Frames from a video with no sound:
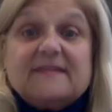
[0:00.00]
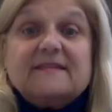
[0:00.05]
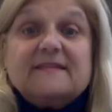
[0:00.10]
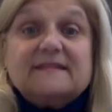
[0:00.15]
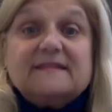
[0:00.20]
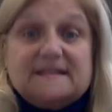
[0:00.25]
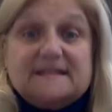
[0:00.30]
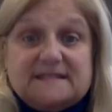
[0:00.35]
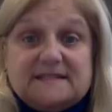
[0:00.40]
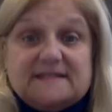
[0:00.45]

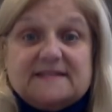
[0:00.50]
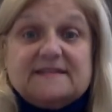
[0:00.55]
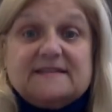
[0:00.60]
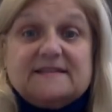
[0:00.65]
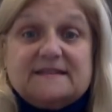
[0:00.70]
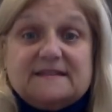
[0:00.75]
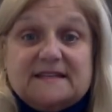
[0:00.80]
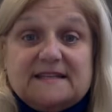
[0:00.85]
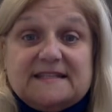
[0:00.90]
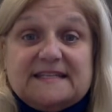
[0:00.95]

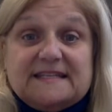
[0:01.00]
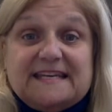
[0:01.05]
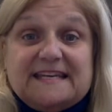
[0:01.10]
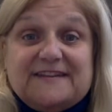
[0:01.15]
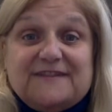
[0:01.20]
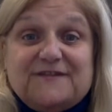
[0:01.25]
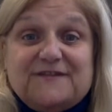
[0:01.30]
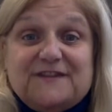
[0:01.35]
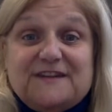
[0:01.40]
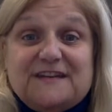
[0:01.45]
let's get
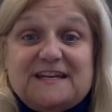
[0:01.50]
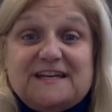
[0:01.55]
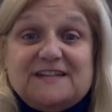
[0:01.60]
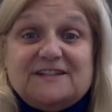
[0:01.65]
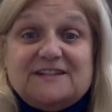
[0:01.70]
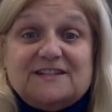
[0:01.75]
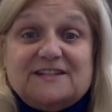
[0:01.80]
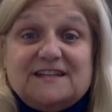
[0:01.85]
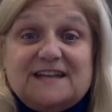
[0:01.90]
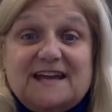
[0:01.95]
it finished